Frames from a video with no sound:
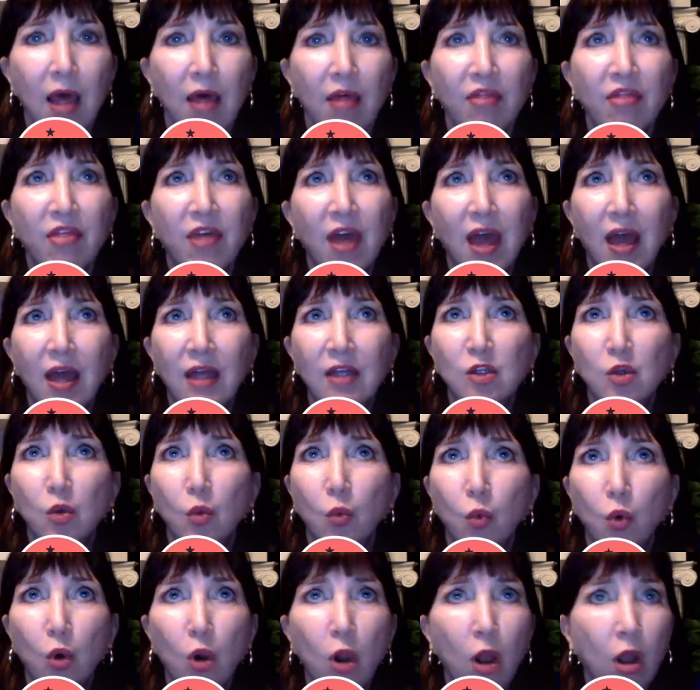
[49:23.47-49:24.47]
that
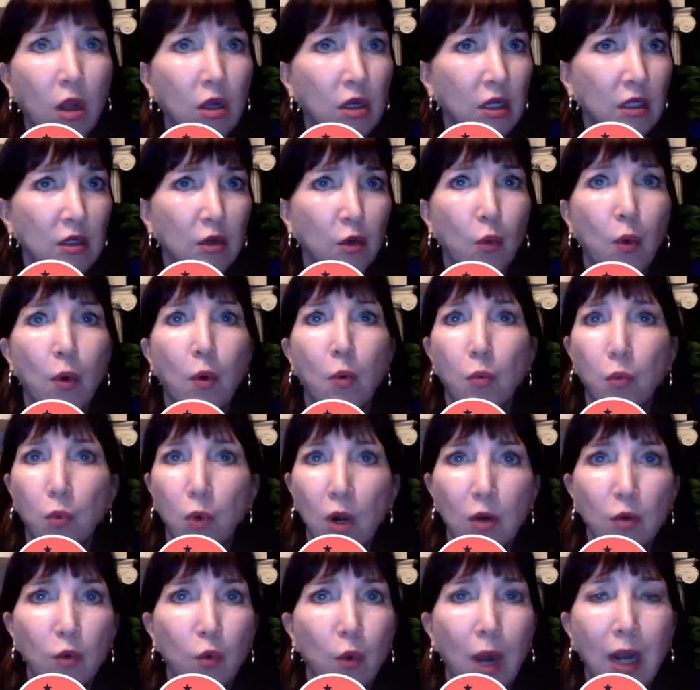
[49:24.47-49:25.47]
we're all going to
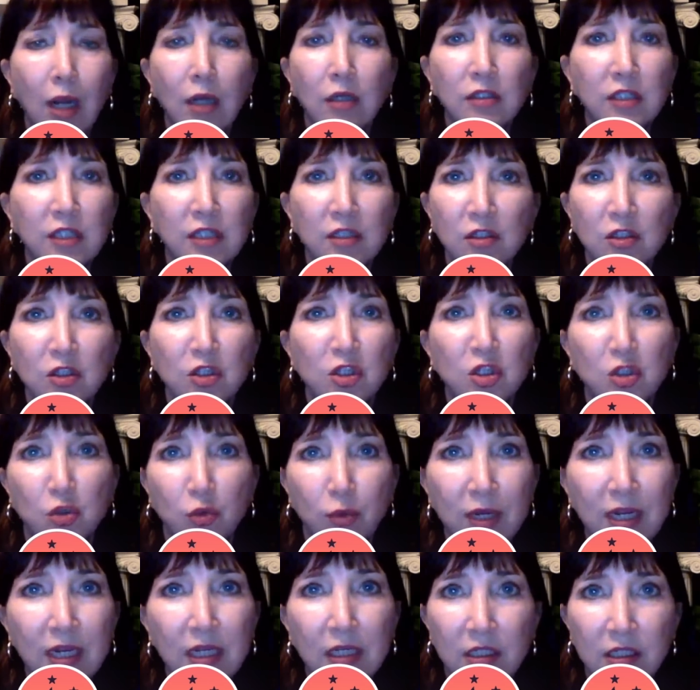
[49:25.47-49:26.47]
run wild in the
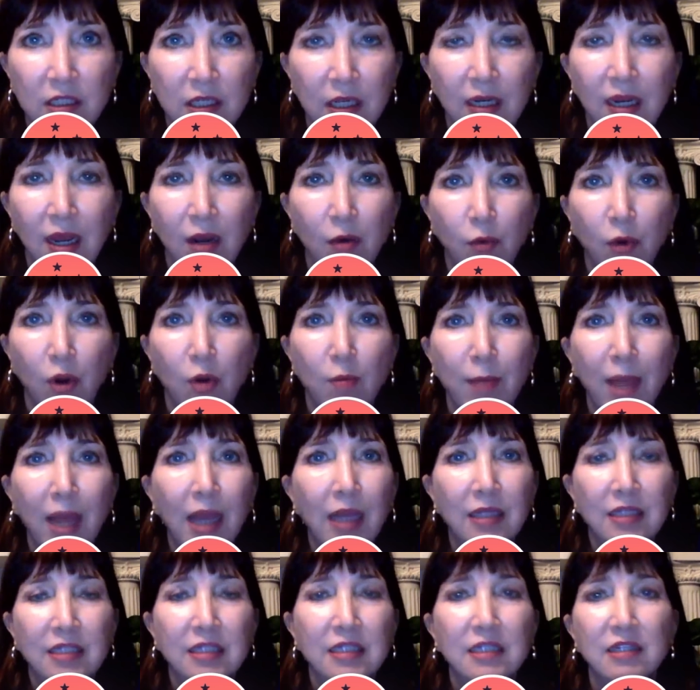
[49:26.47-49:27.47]
streets and not wear
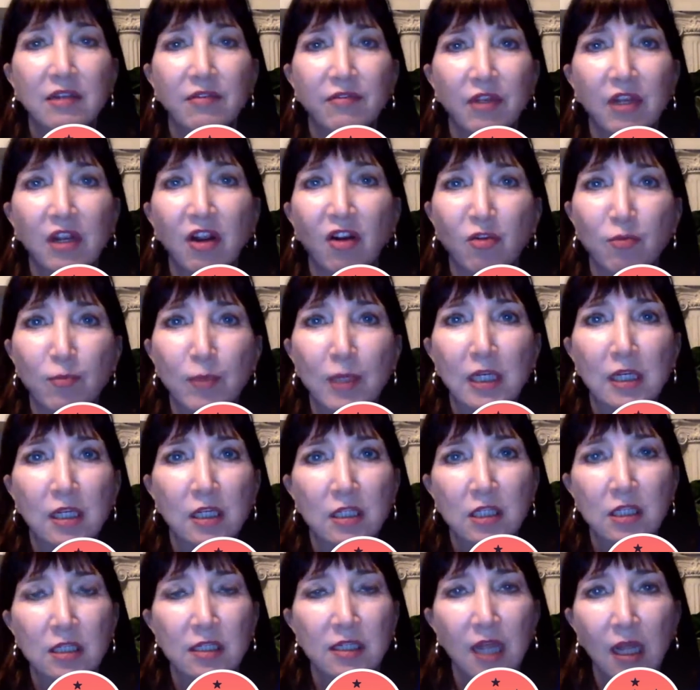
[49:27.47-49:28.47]
masks if the government
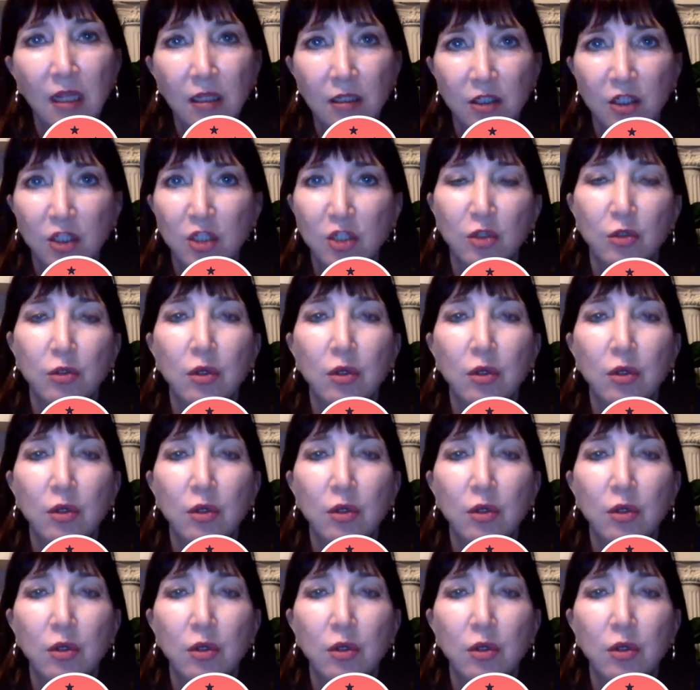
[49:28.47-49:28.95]
doesn't tell us to.